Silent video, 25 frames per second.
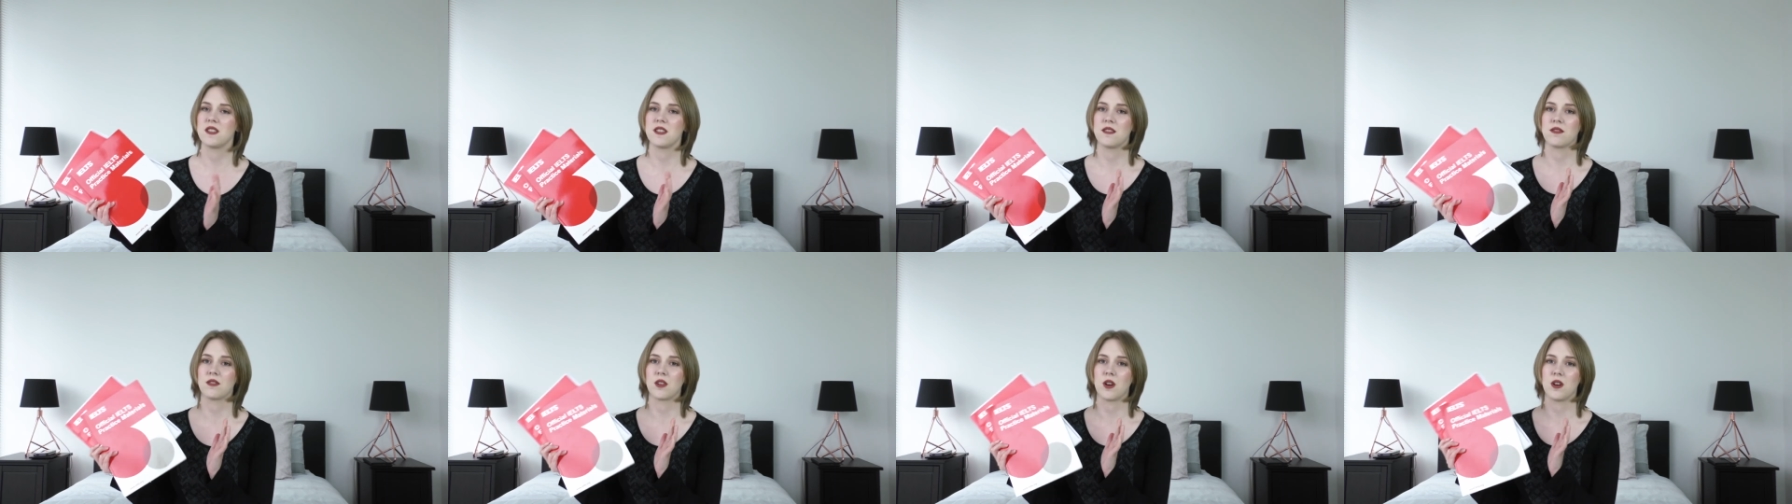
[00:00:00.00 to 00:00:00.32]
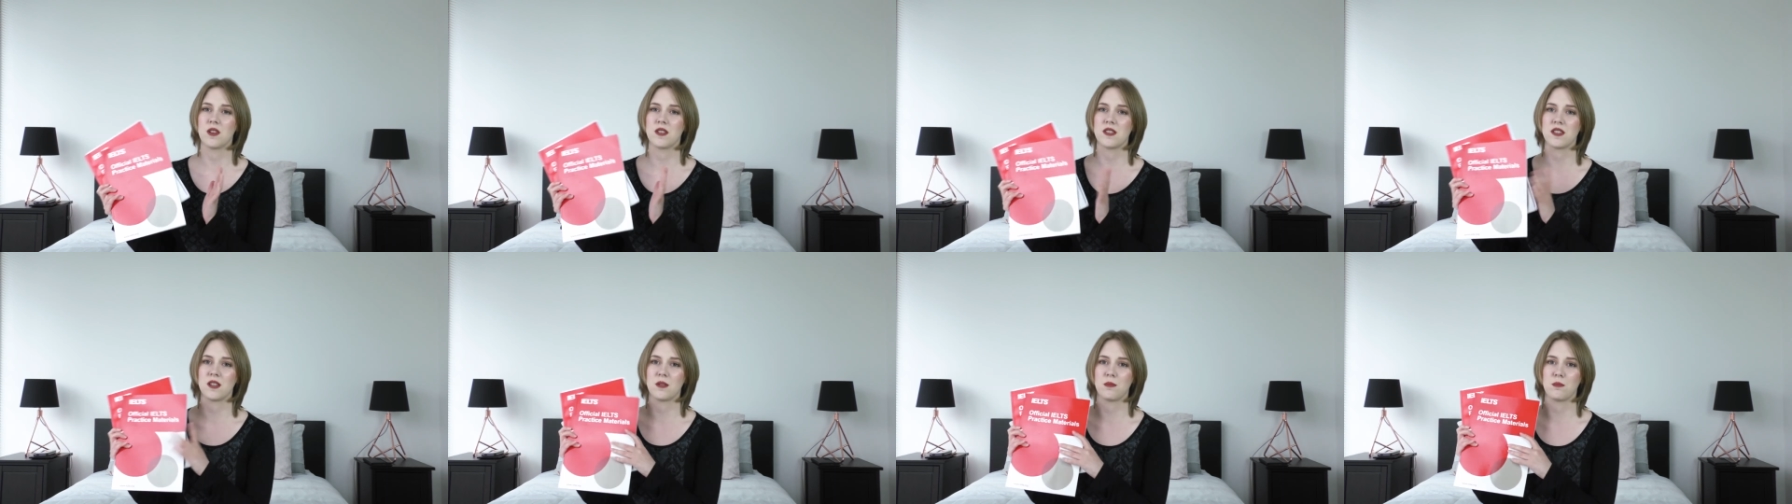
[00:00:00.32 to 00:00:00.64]
they've
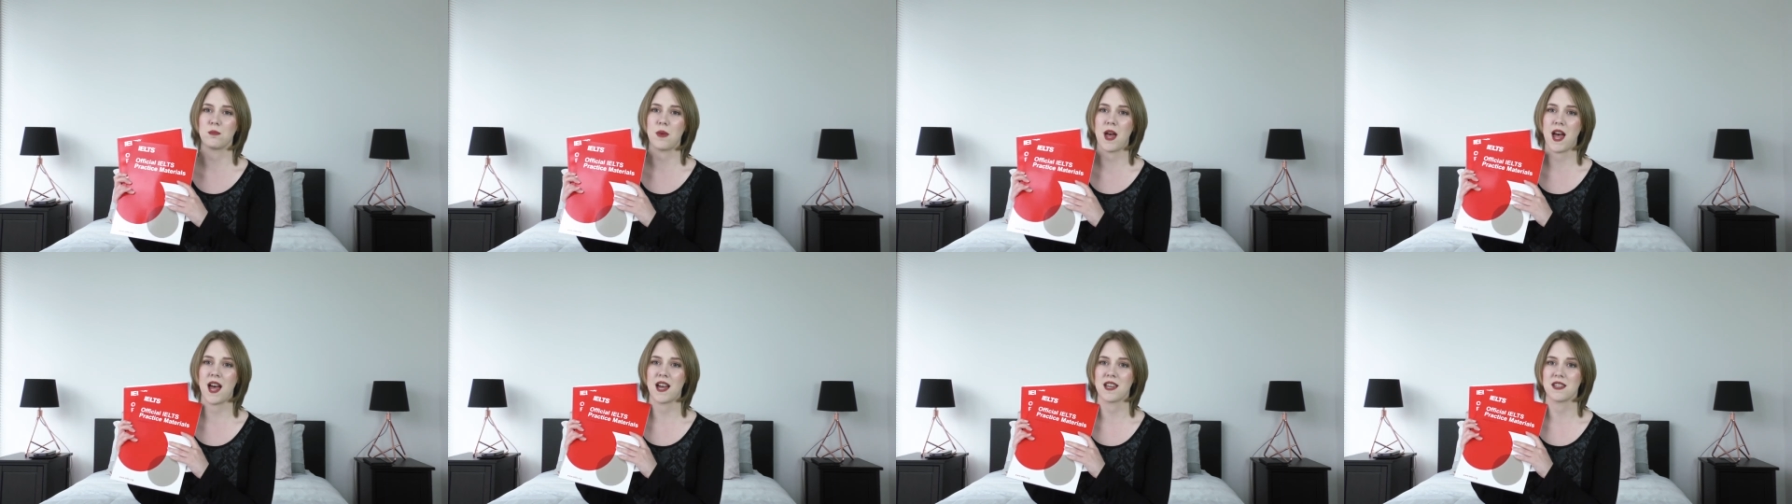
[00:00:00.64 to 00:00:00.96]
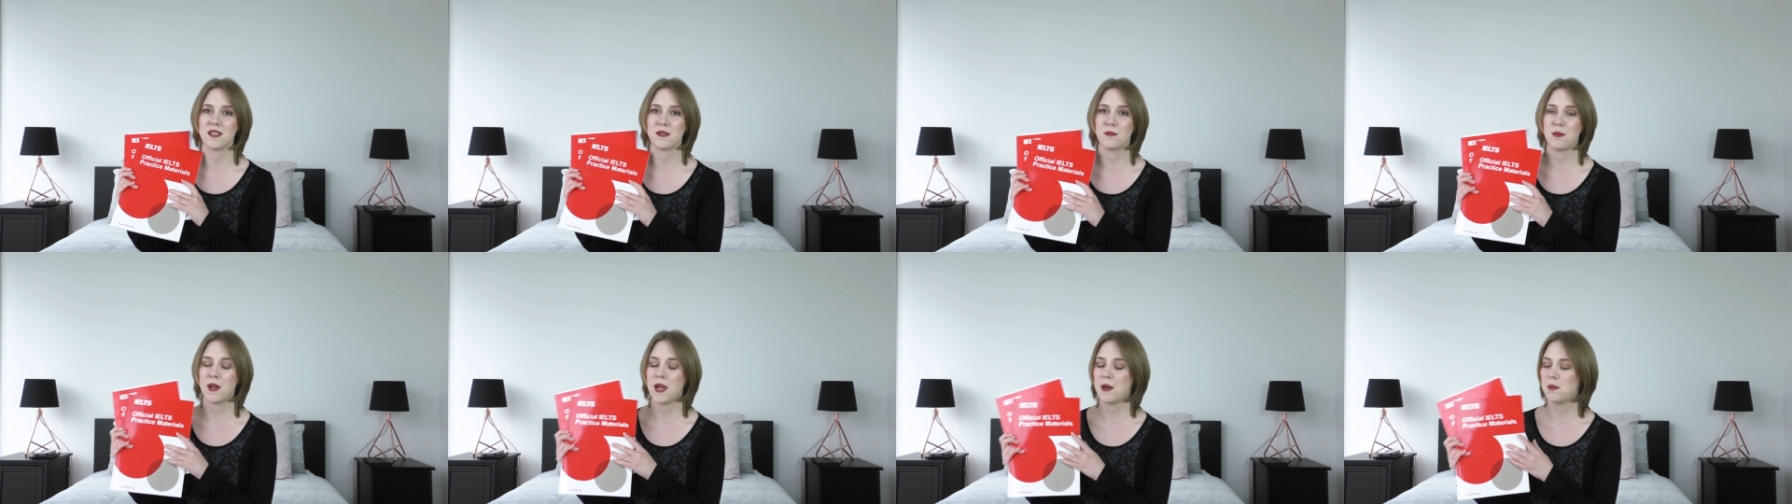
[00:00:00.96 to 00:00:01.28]
got some
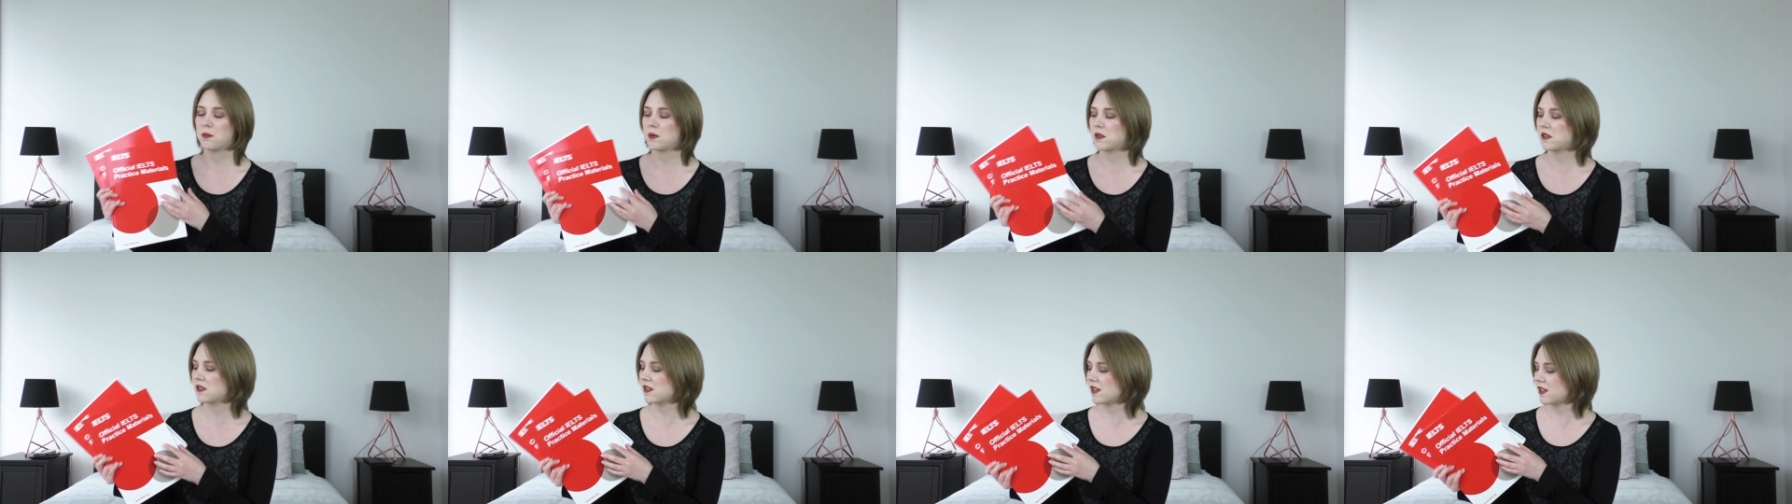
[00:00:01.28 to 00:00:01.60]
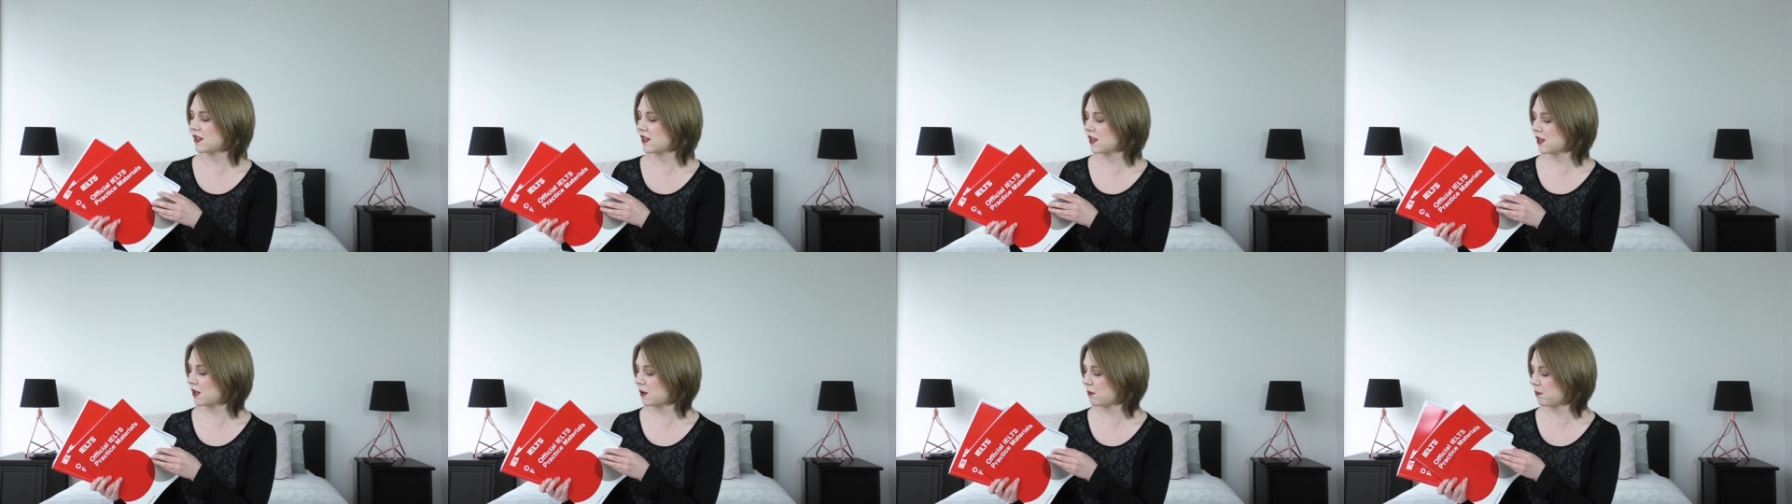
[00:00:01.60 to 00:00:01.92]
past papers
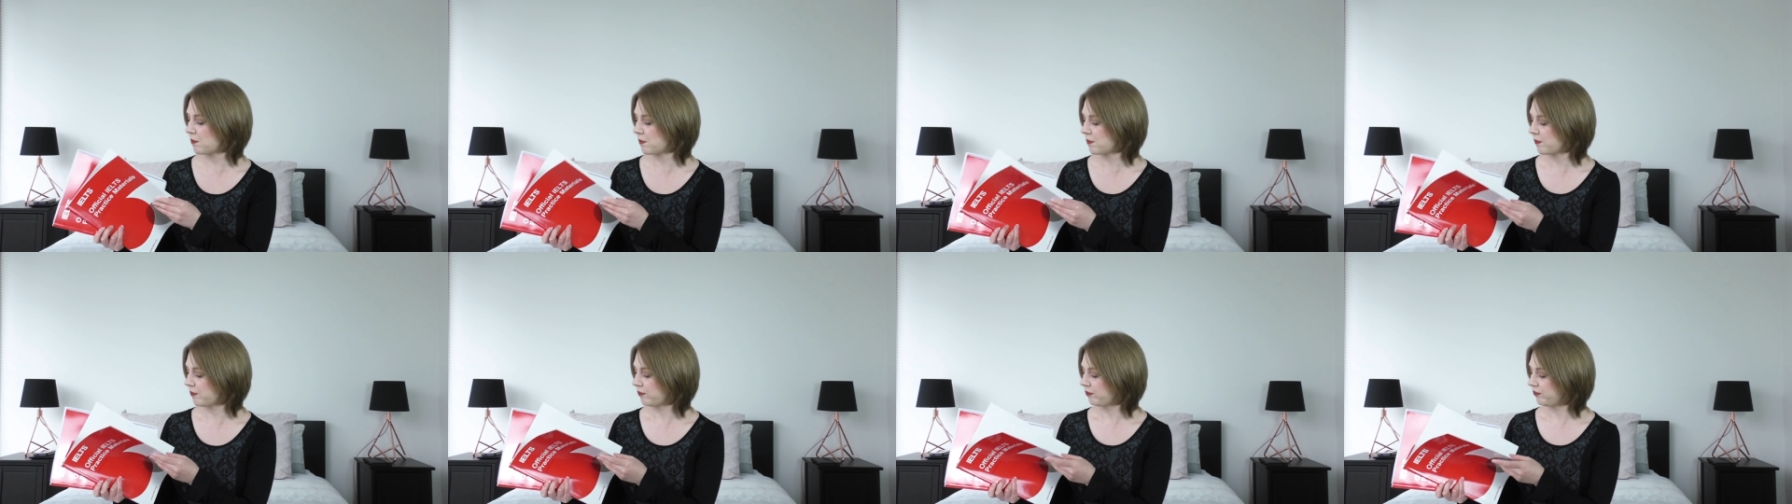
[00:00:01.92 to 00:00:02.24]
in them.